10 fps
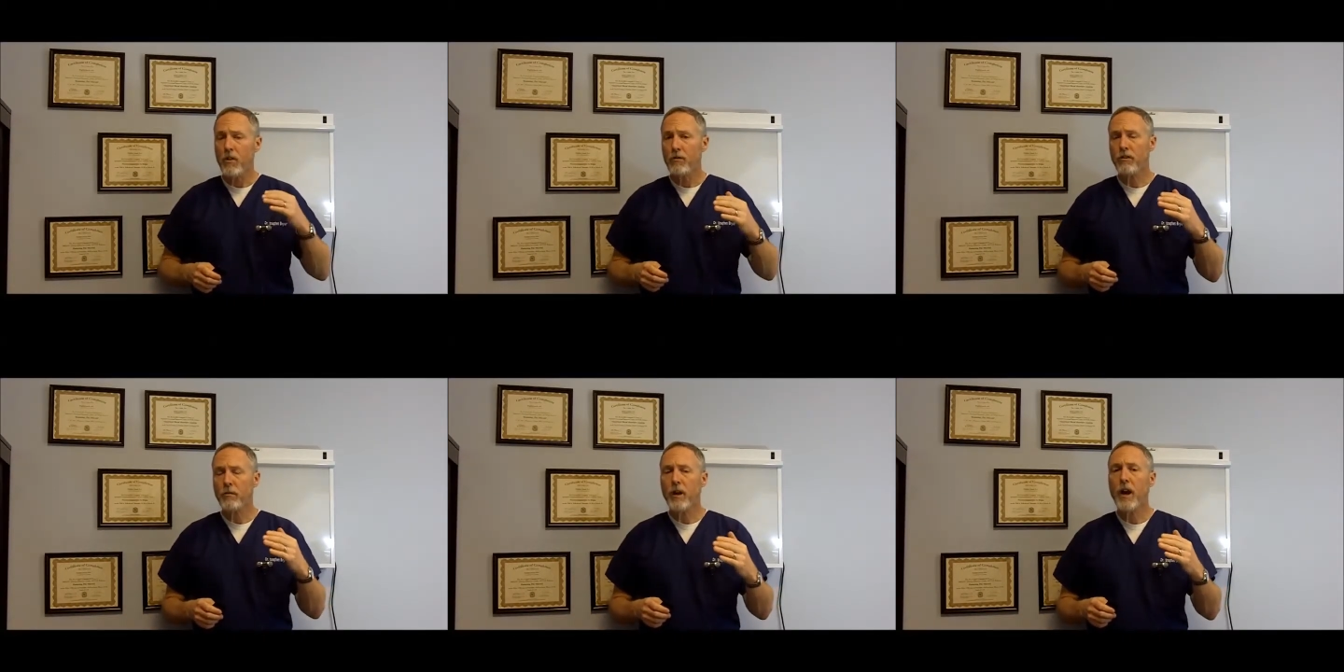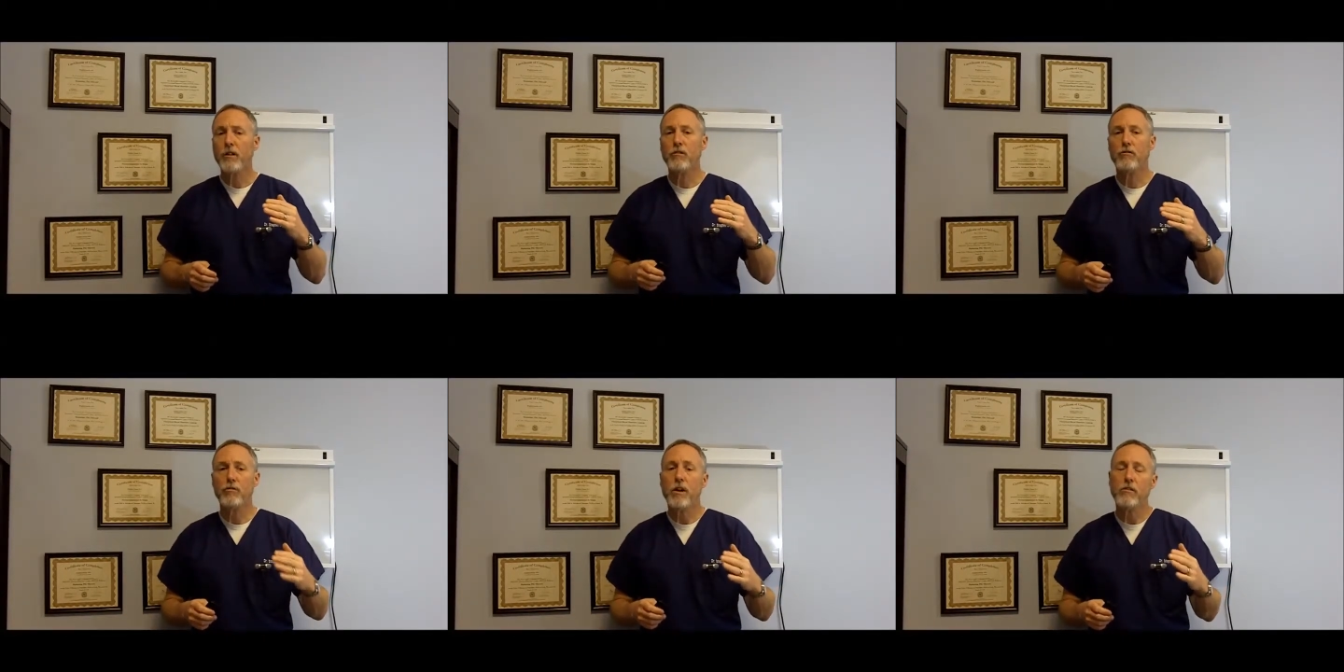there's some kind of
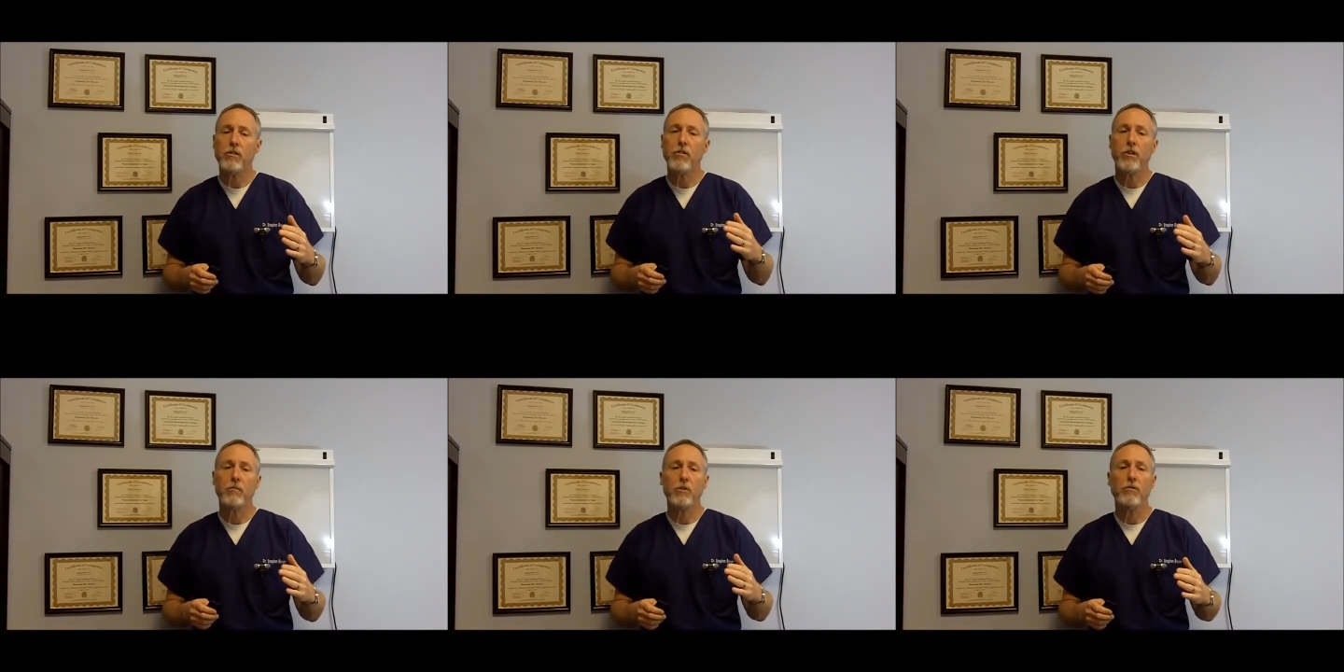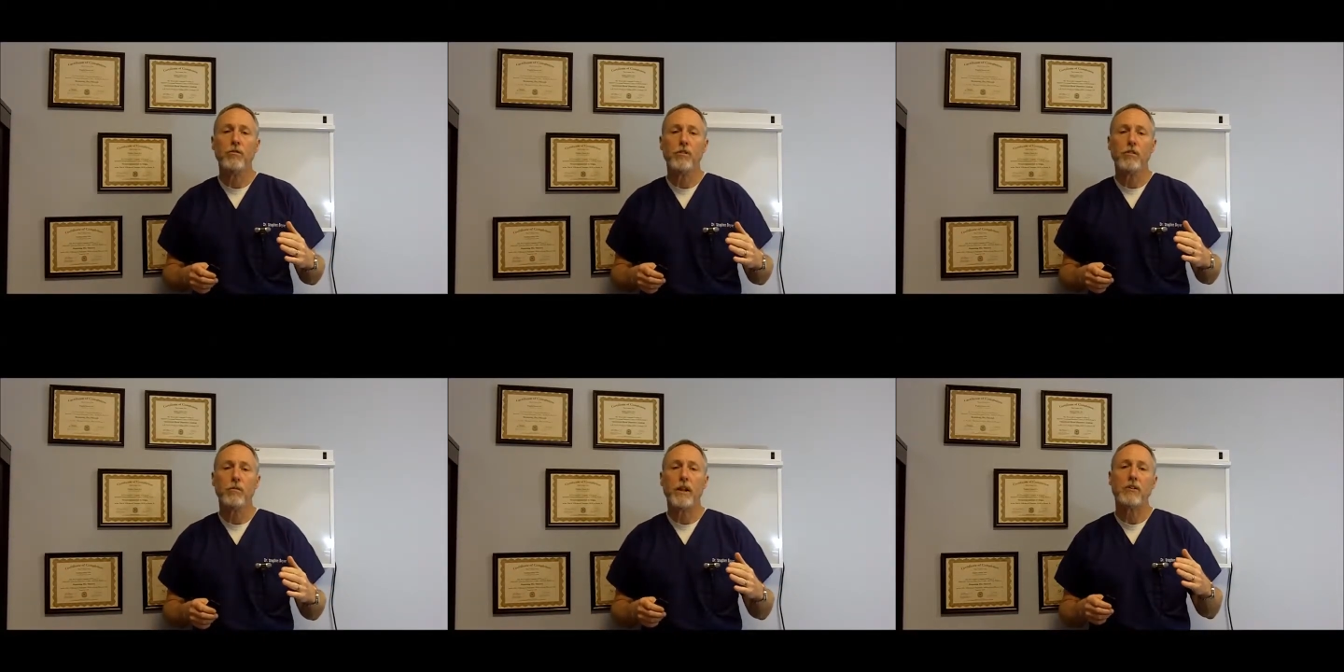stress to the immune
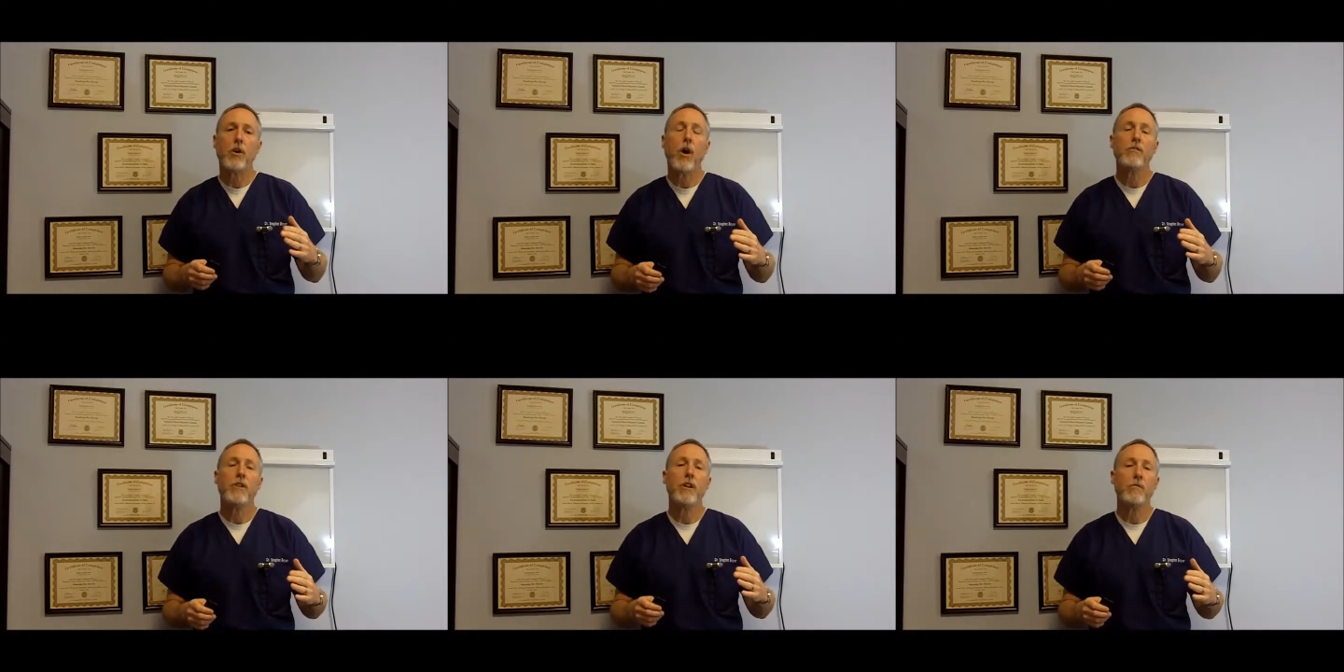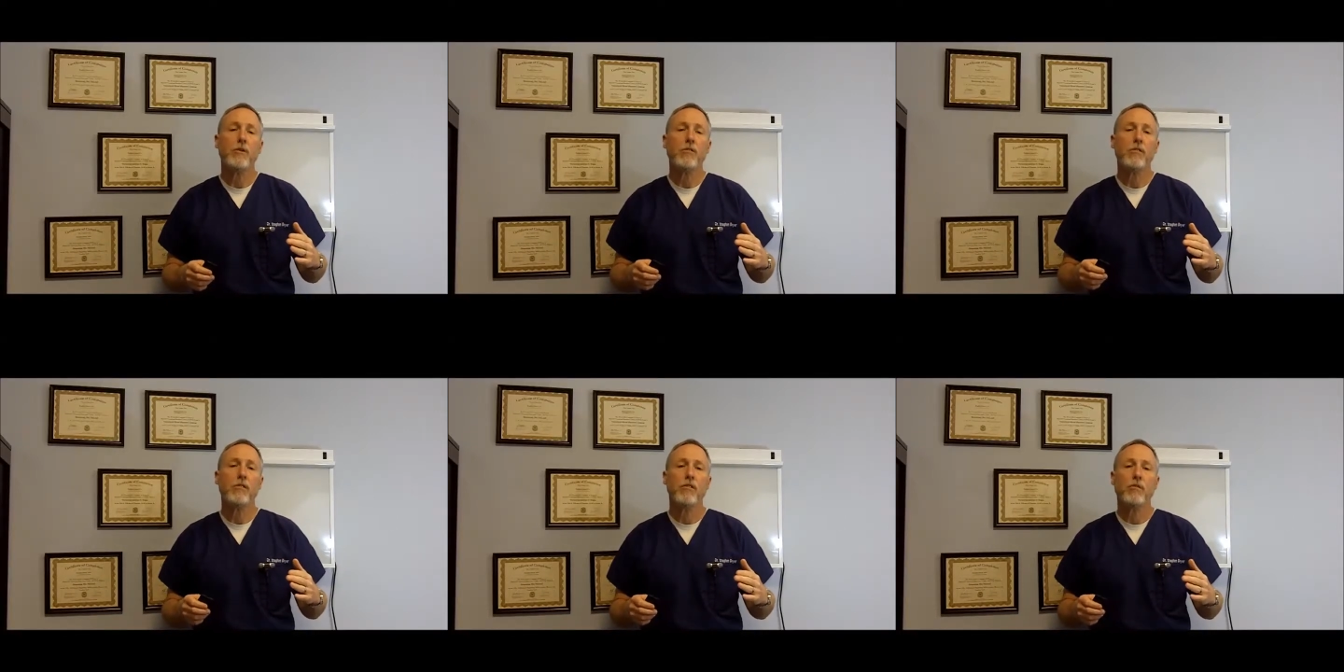system that's causing the immune
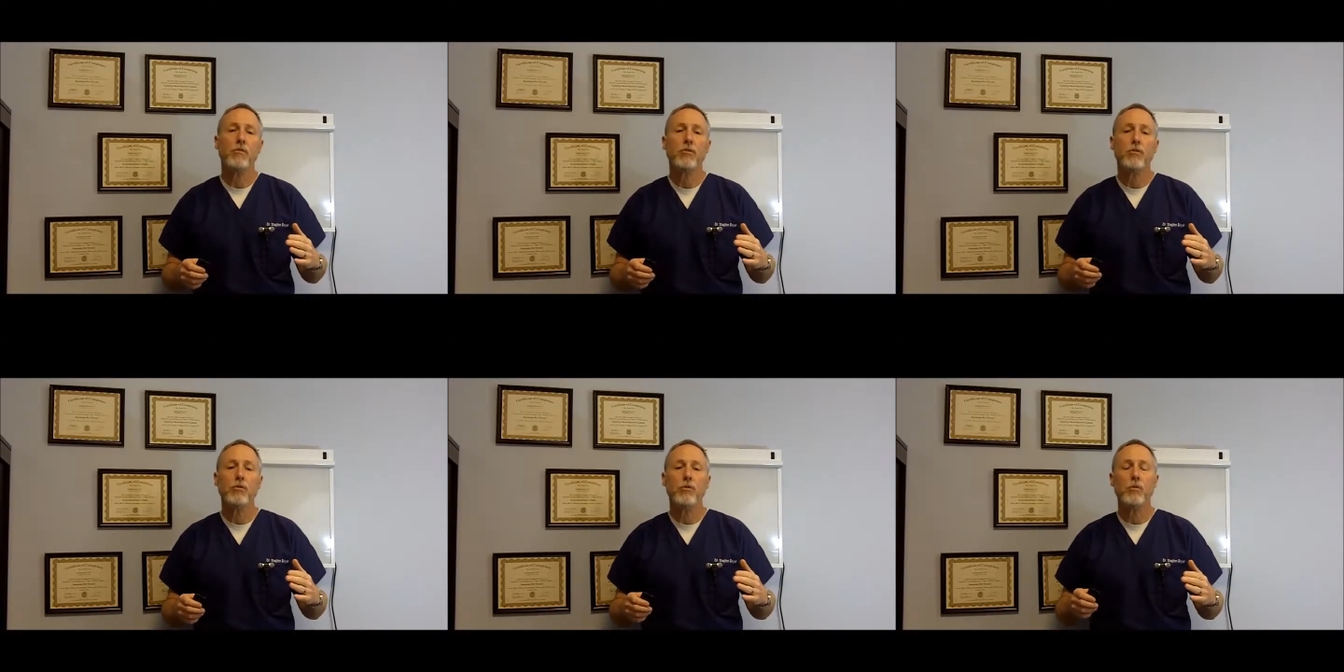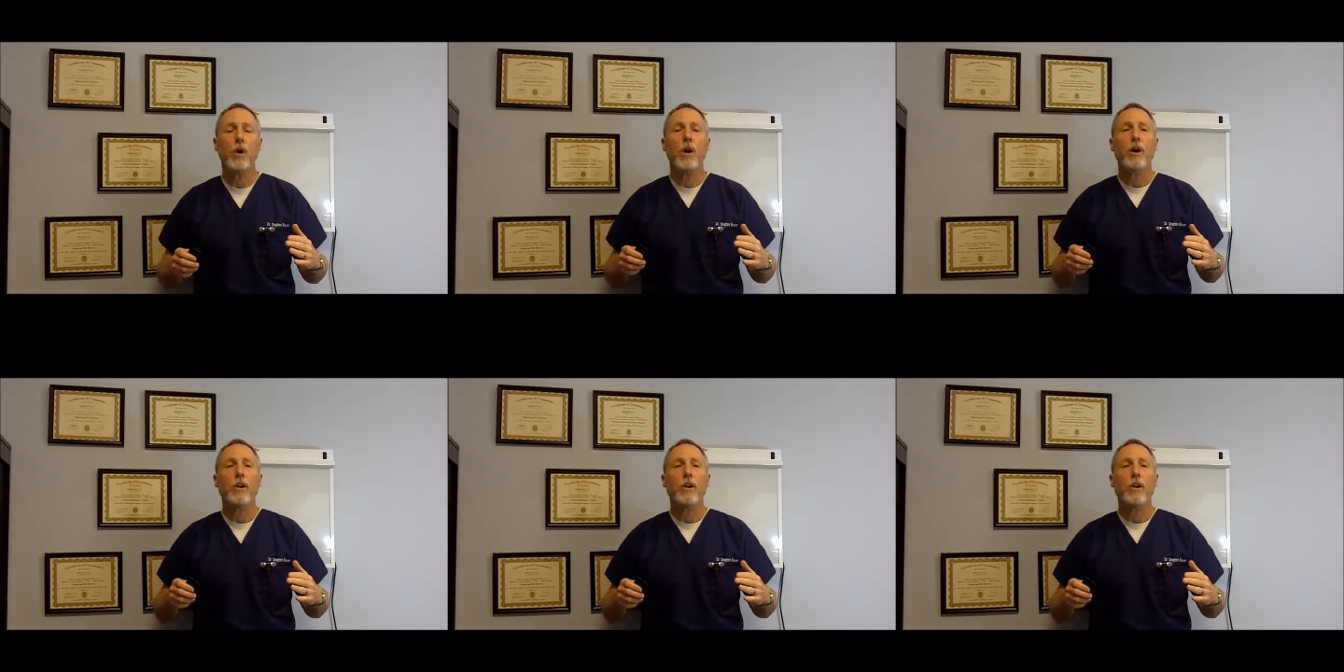system to